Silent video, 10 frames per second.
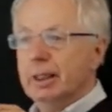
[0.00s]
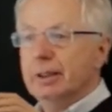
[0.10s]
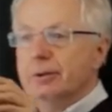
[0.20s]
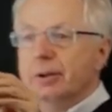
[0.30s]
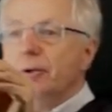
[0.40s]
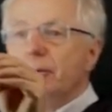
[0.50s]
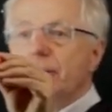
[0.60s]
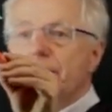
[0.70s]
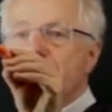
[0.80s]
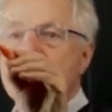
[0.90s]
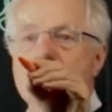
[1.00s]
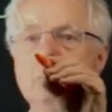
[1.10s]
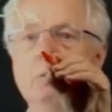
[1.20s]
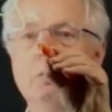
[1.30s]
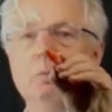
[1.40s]
write this.
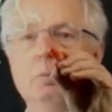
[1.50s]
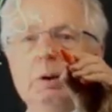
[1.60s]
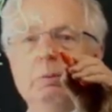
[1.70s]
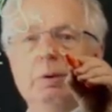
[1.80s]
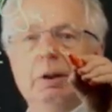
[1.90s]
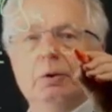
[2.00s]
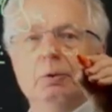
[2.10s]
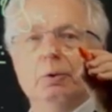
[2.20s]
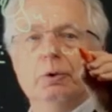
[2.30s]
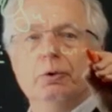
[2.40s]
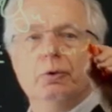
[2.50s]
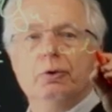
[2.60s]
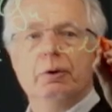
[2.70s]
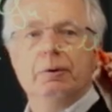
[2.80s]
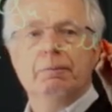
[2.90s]
We will use